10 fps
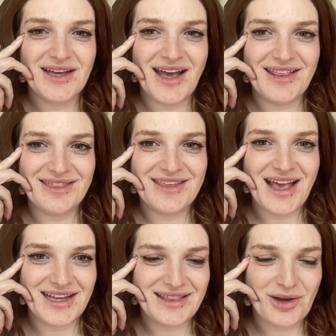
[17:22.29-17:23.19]
and
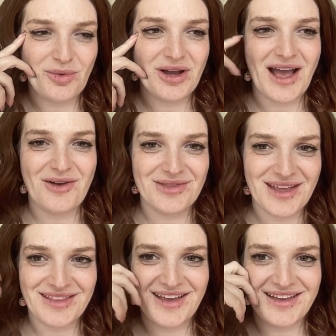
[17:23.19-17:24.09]
getting their workout and
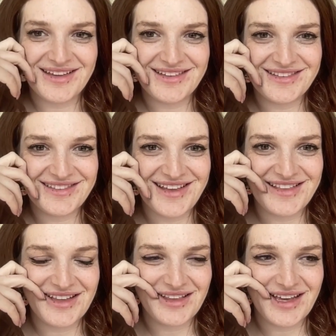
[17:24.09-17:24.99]
then
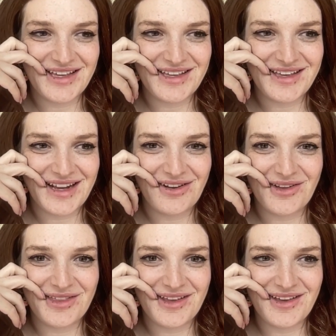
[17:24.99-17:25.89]
getting
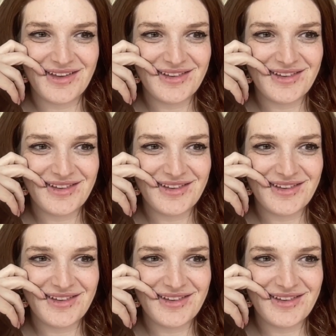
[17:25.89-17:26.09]
on the